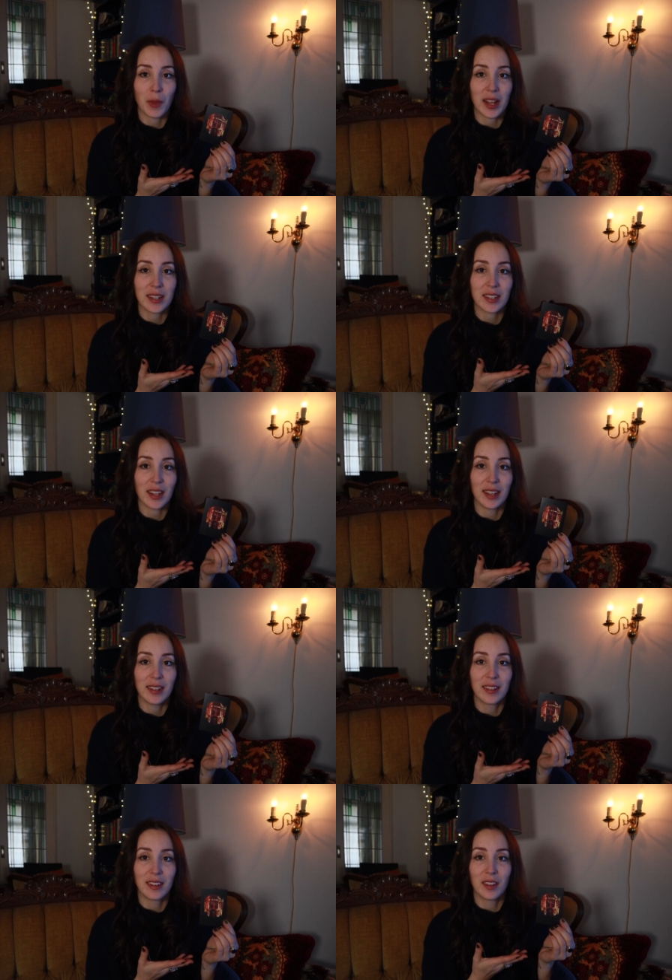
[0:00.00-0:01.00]
mask
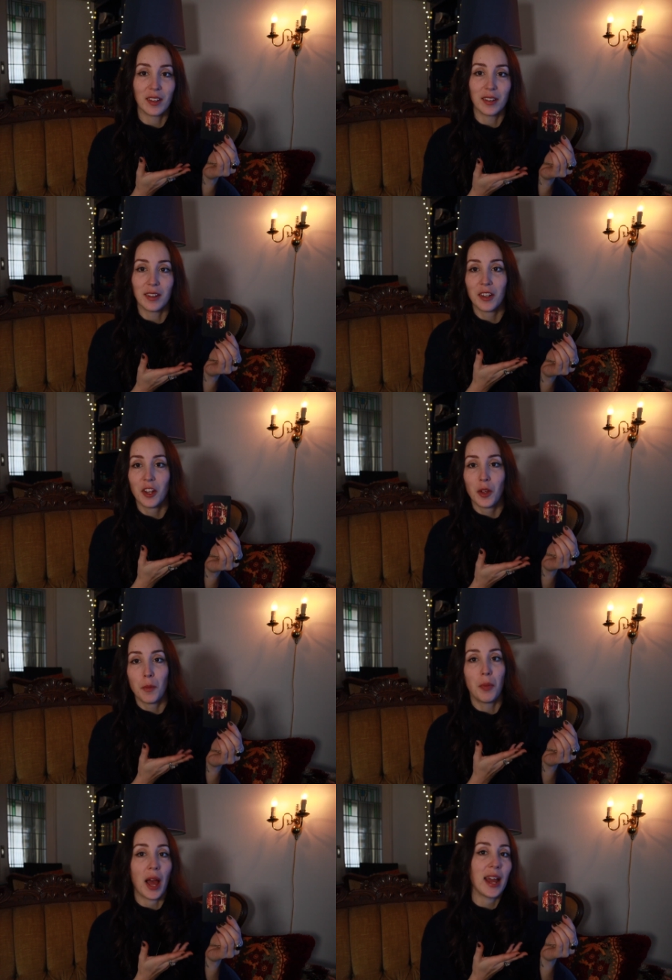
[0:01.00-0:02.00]
and the
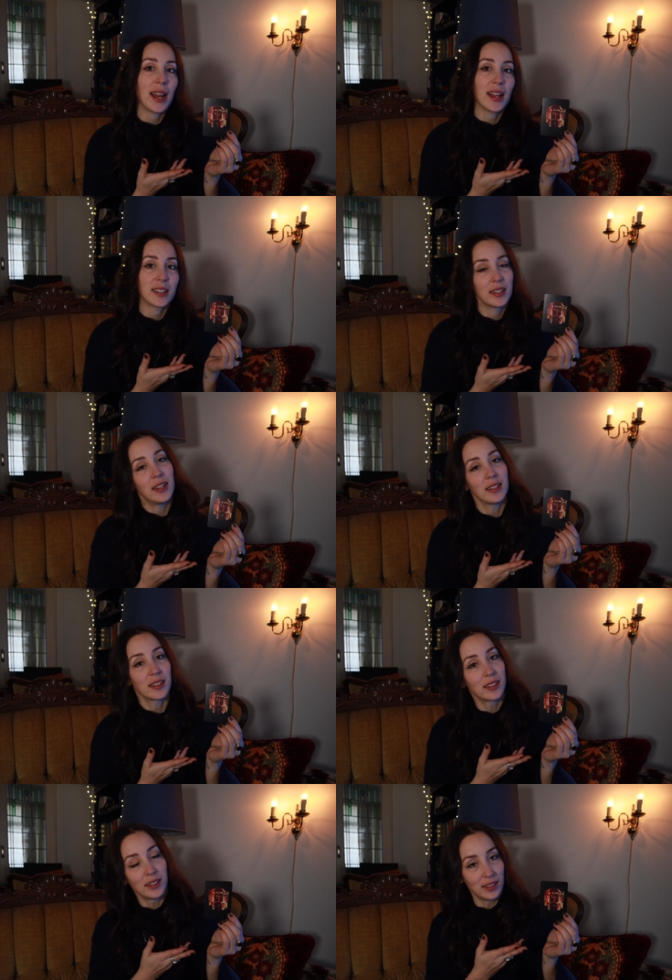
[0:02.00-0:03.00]

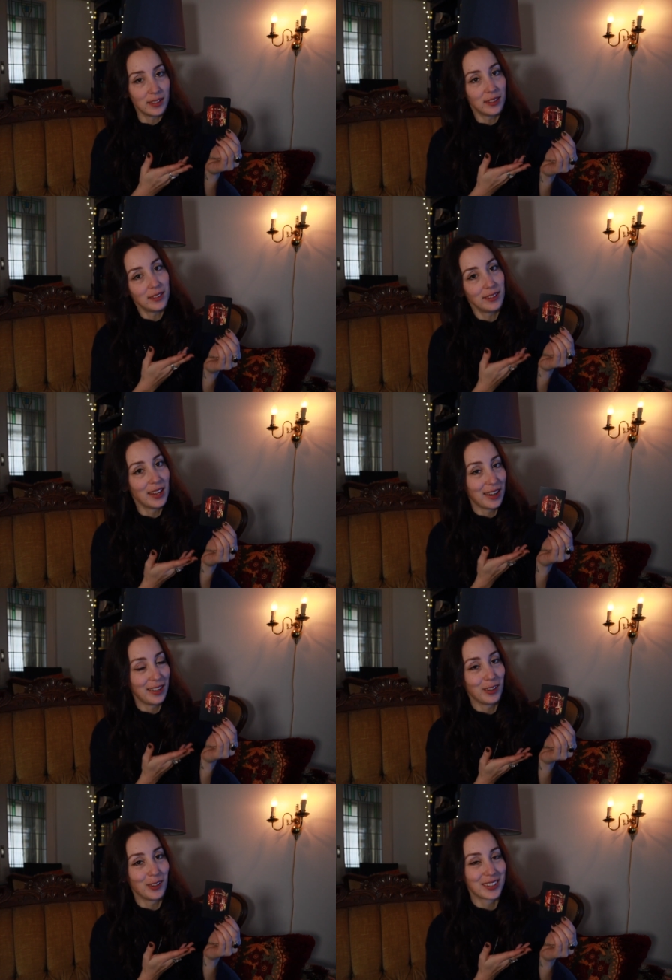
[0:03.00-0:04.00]
badassness that
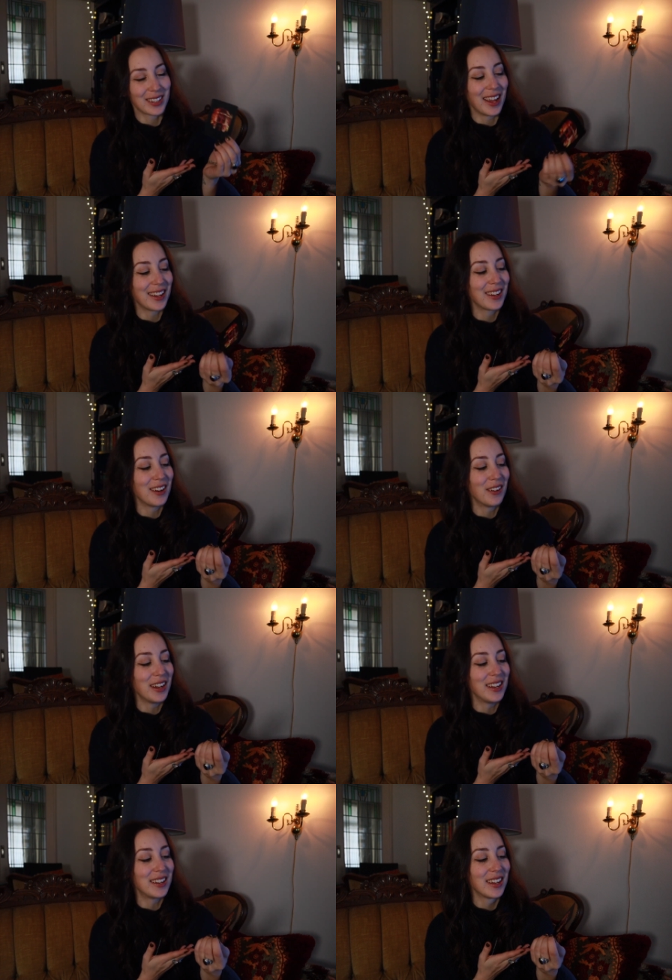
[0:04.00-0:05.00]
it looks like, you know,
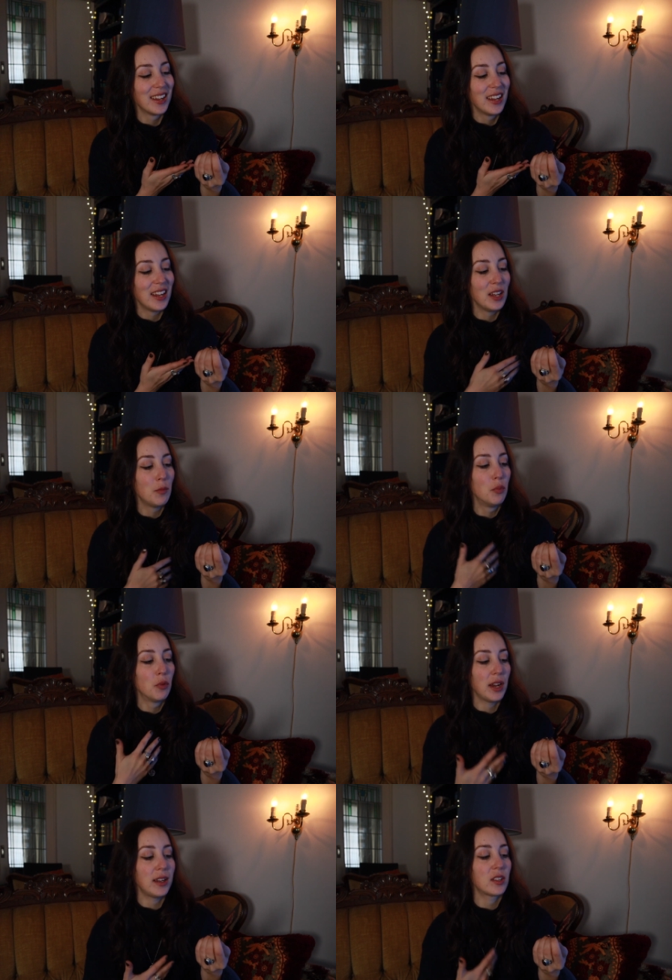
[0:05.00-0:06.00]
it it
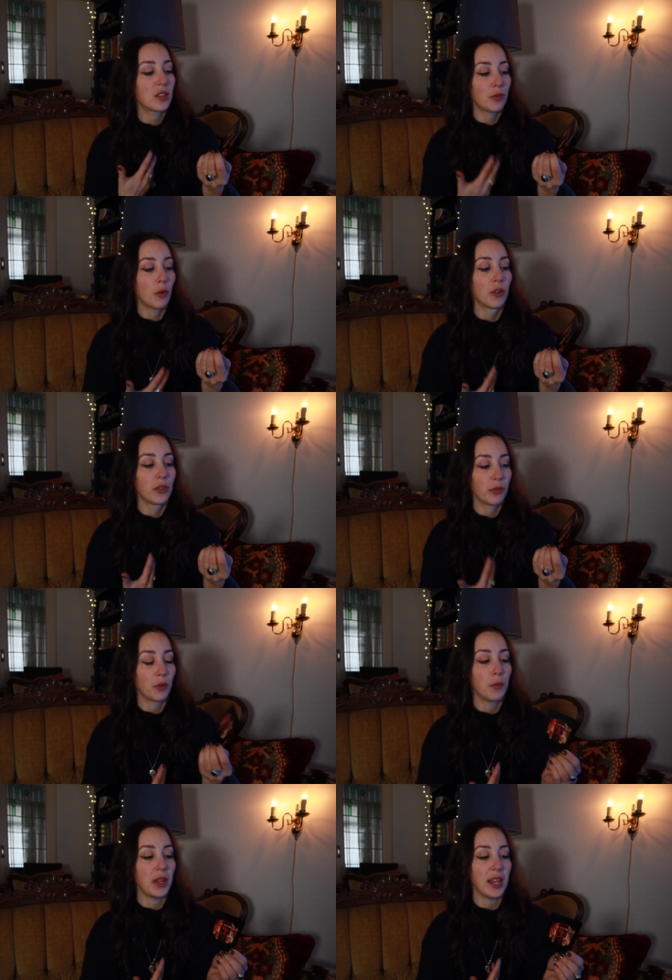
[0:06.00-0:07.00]
brings forth
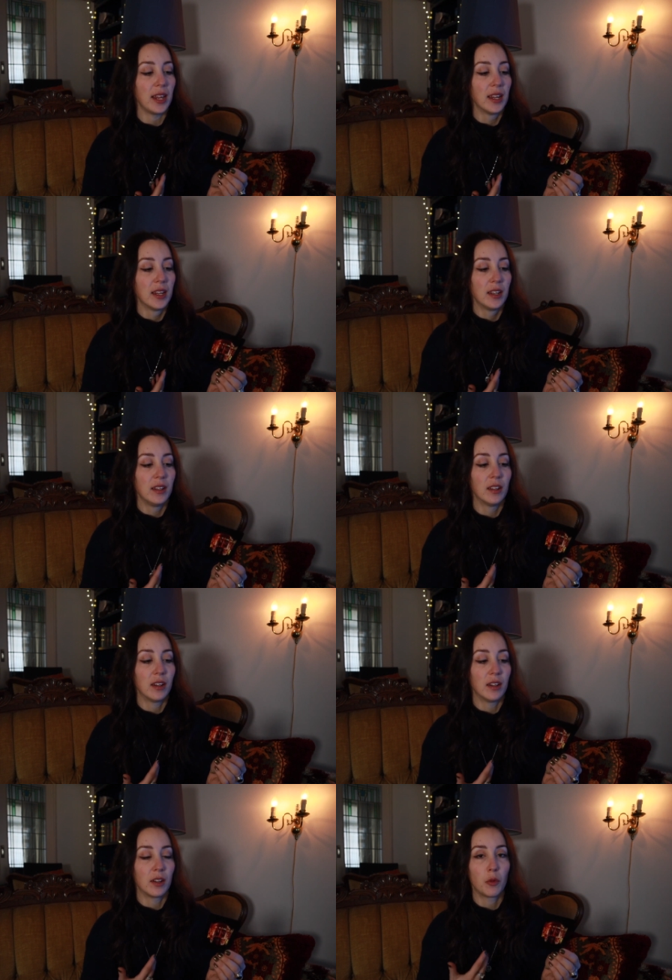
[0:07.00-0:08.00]
for me
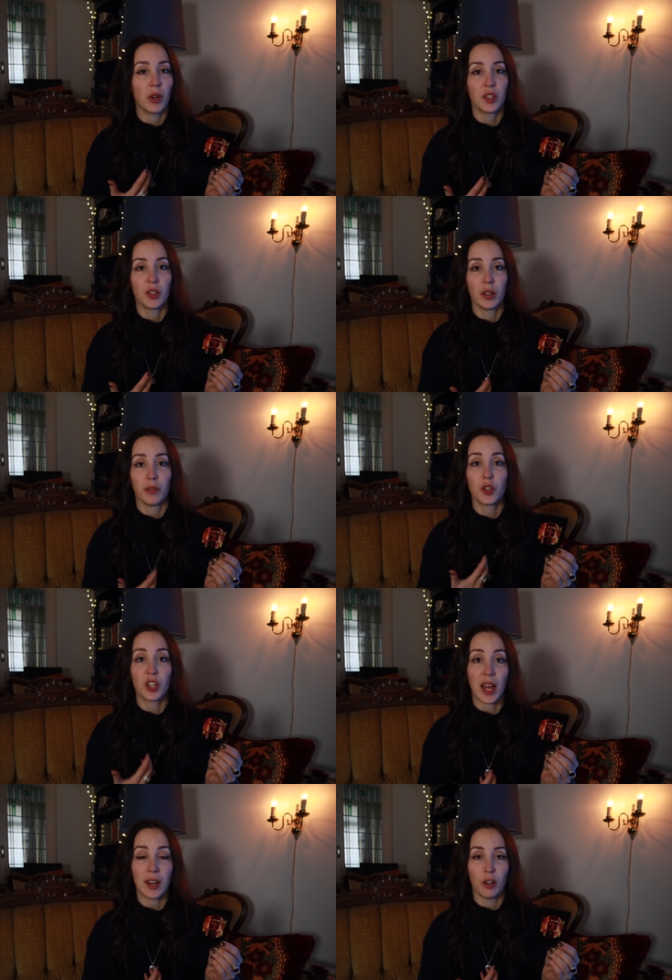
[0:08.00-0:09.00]
the question of
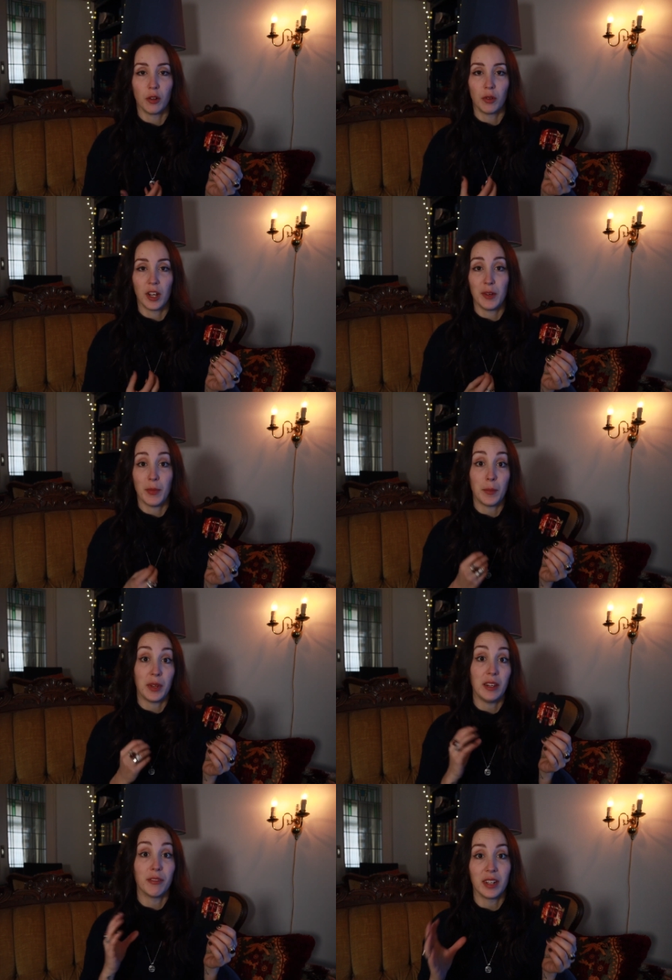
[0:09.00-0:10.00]
shadow and maybe
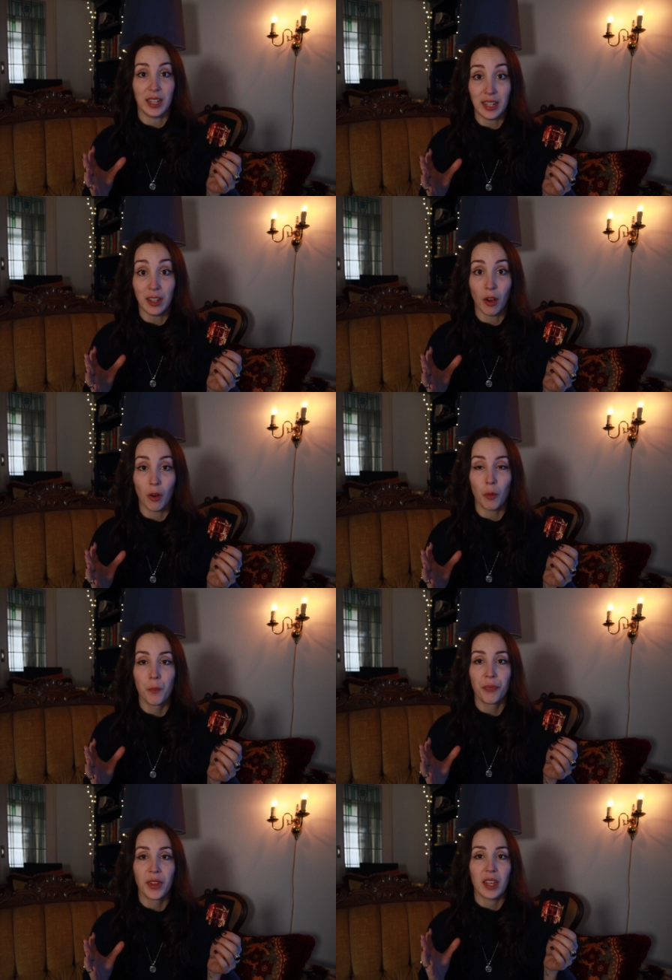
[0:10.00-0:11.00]
even ego.
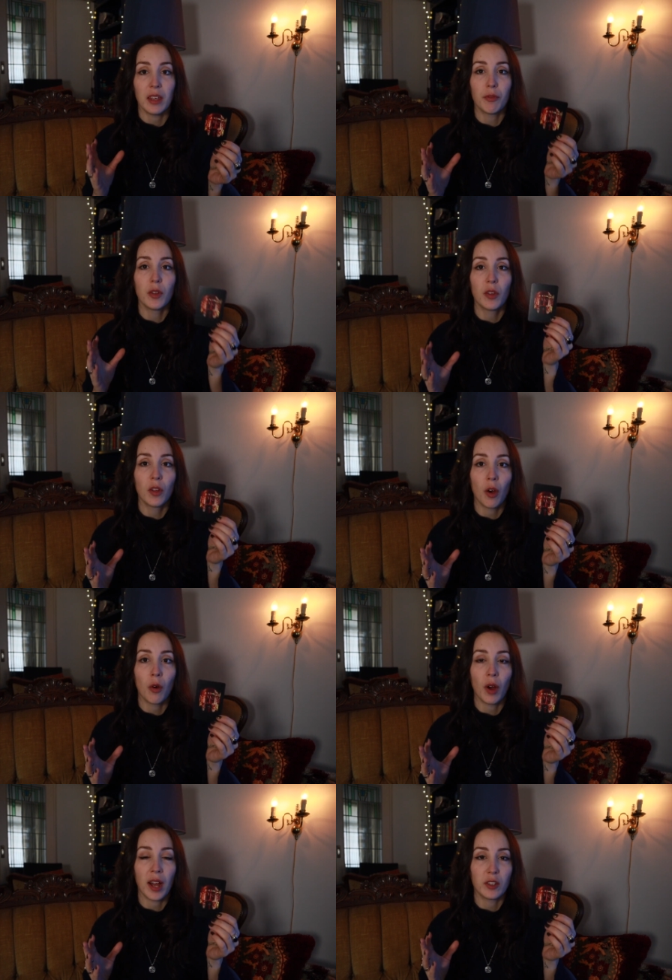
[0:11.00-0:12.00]
Even
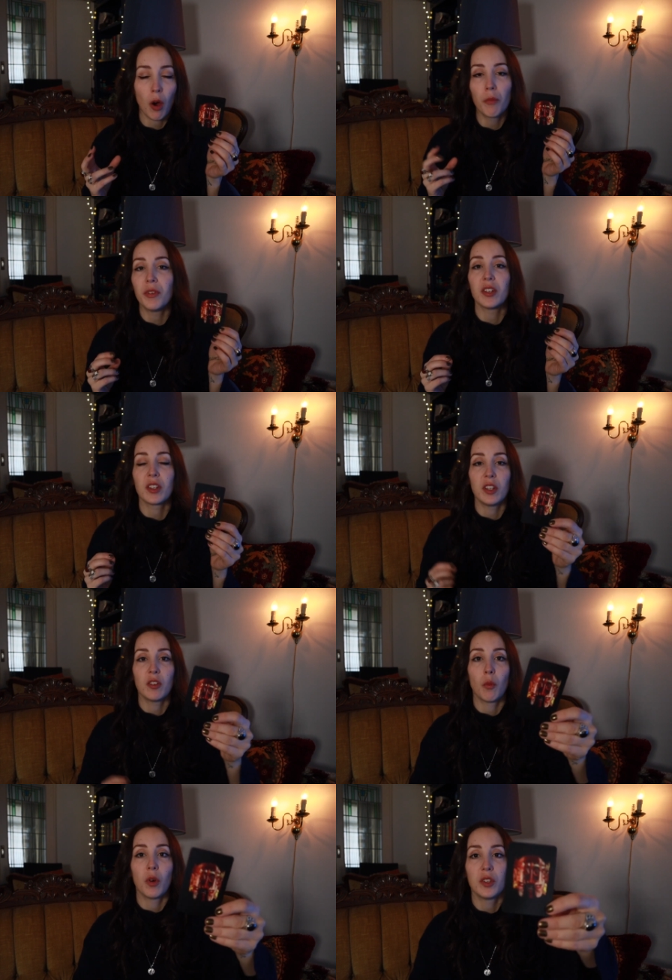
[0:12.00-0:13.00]
though I obviously
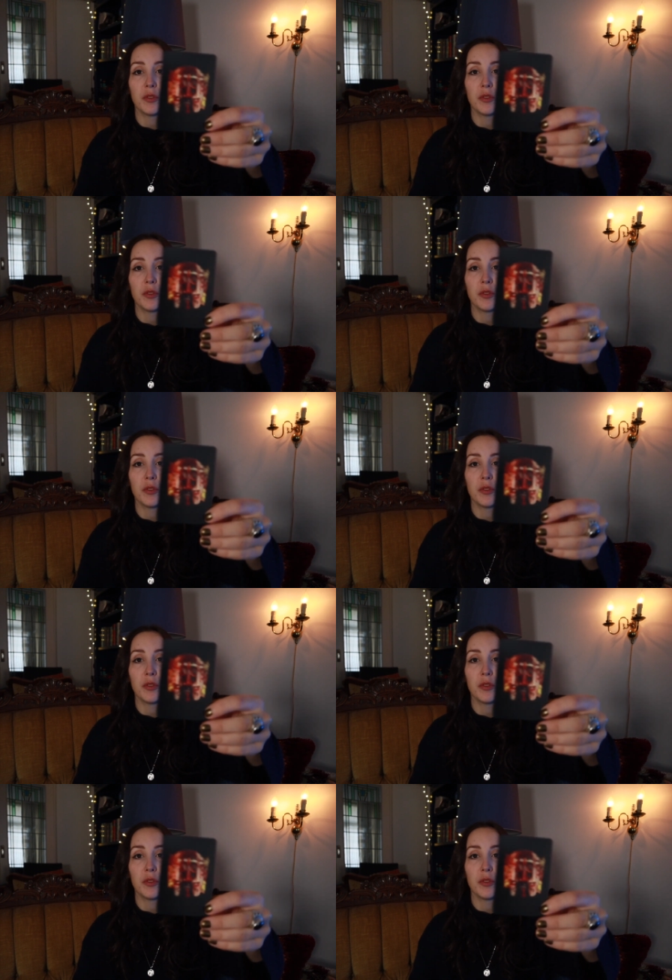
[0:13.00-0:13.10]
don't want